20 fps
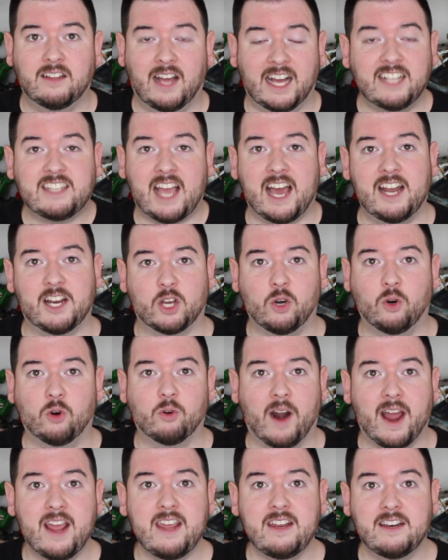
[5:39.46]
That's kind of
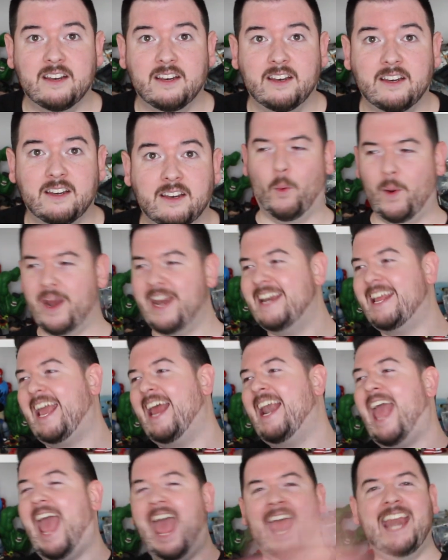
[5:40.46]
cool, right? We didn't
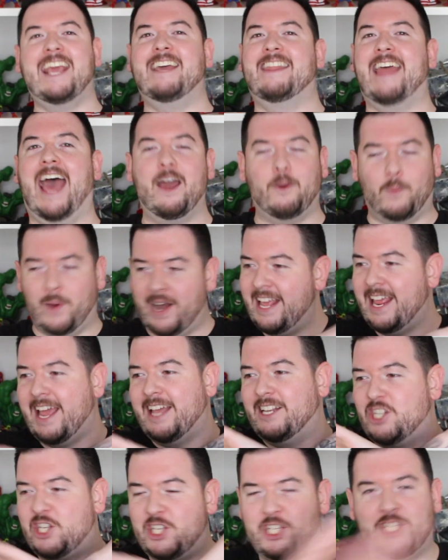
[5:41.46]
get any of that. We didn't
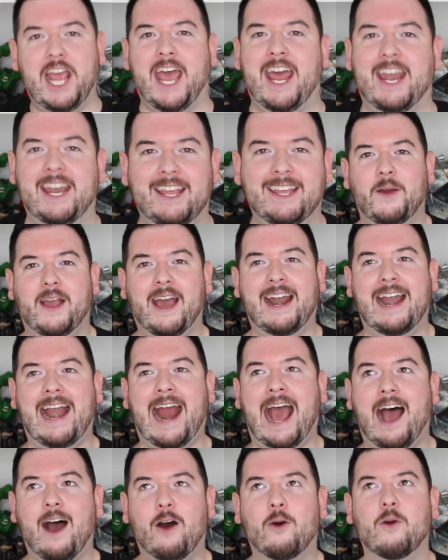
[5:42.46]
get shit. We got
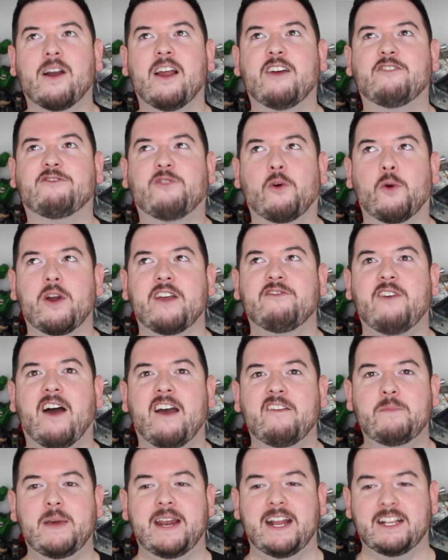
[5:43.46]
an hour and
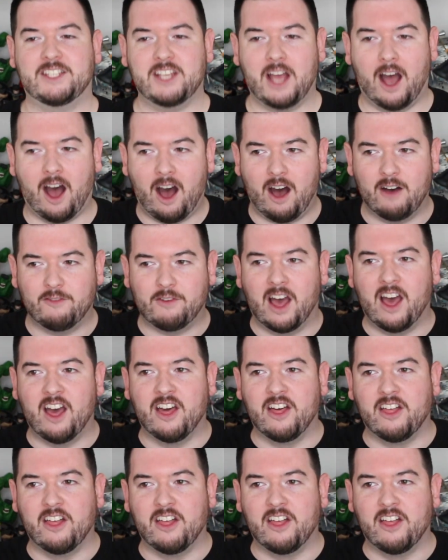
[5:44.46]
45 minutes of